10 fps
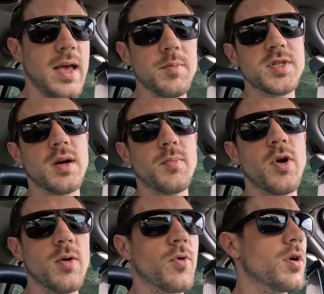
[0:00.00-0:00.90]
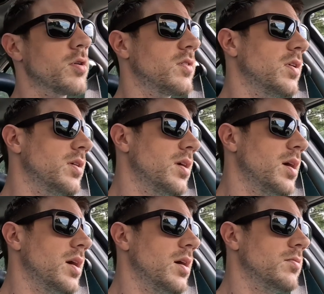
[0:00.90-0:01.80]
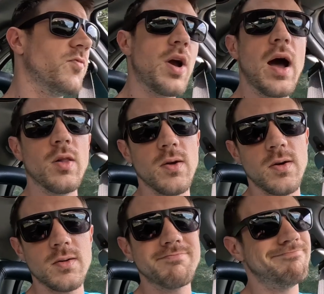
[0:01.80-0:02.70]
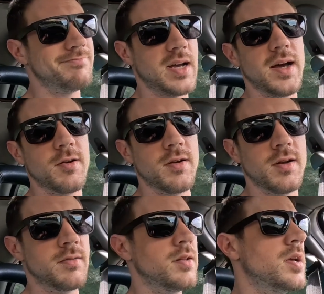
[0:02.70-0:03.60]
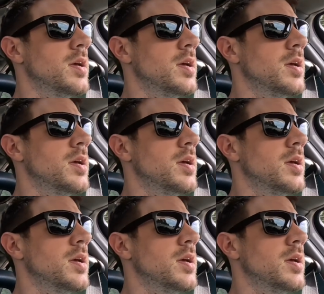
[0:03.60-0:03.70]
Amazon part worked. For how long? I don't know.